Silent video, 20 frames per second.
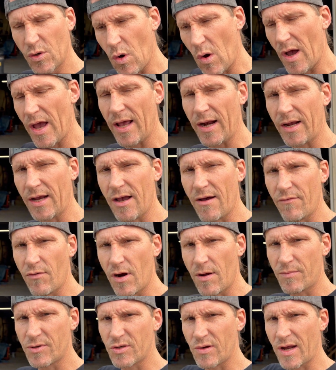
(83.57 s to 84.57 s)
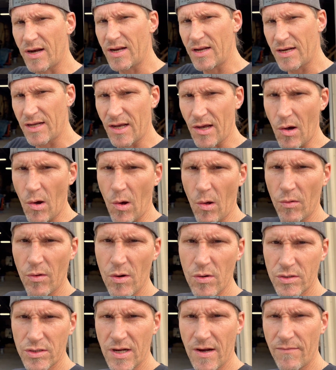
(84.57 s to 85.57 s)
go ahead and cover up, so I need to get all
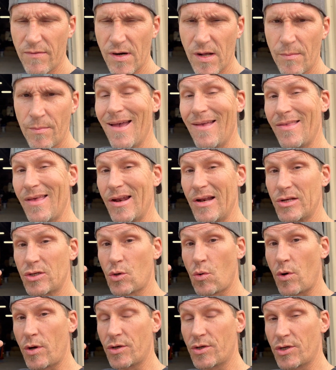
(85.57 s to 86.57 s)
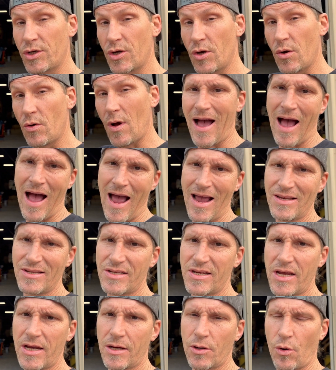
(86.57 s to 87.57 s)
those covered up. And then it's going to go high
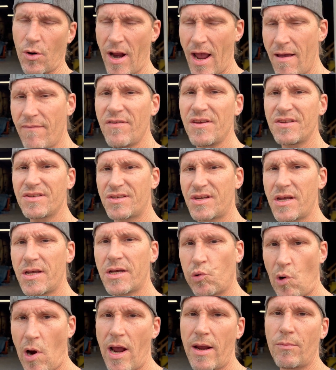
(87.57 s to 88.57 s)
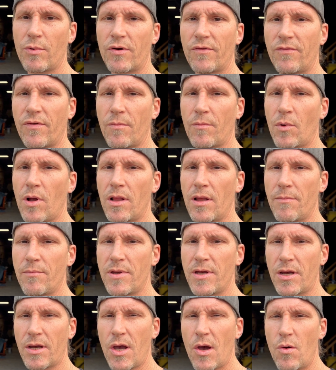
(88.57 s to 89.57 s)
zinc or heavy zinc primer from
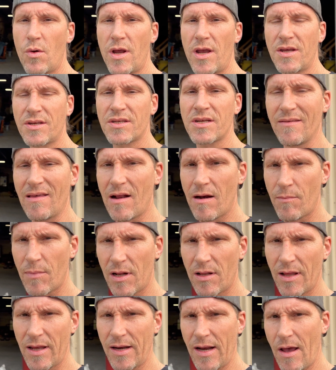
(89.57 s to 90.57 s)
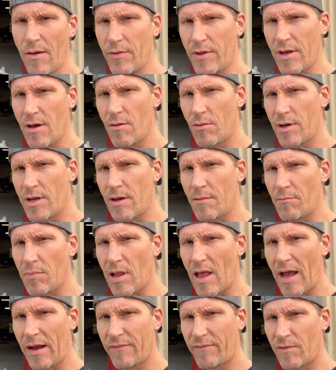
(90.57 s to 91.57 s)
Columbia Coatings. Then I'm going to lay down the OEM
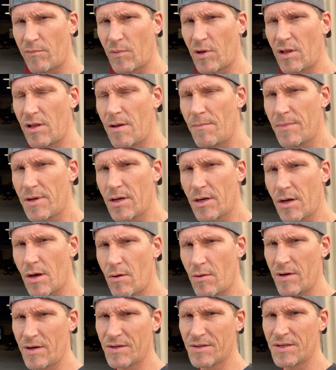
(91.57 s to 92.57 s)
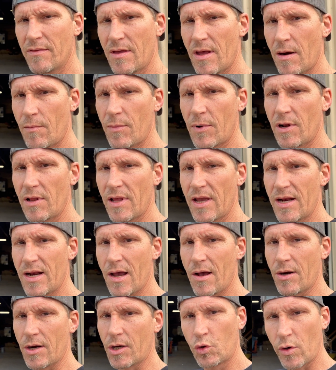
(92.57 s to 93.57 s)
black from Columbia Coatings. Then I'm going to lay
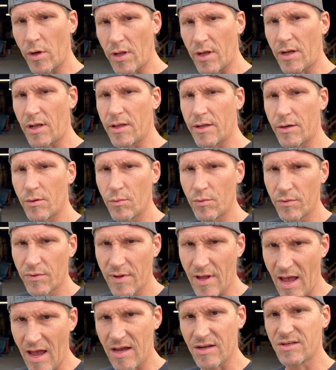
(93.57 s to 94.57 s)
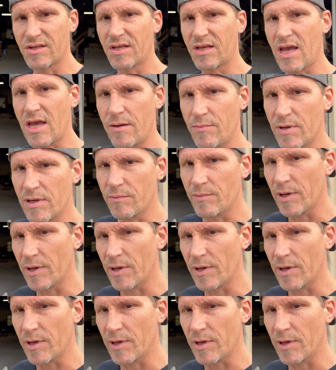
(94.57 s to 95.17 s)
down acrylic clear that has the KP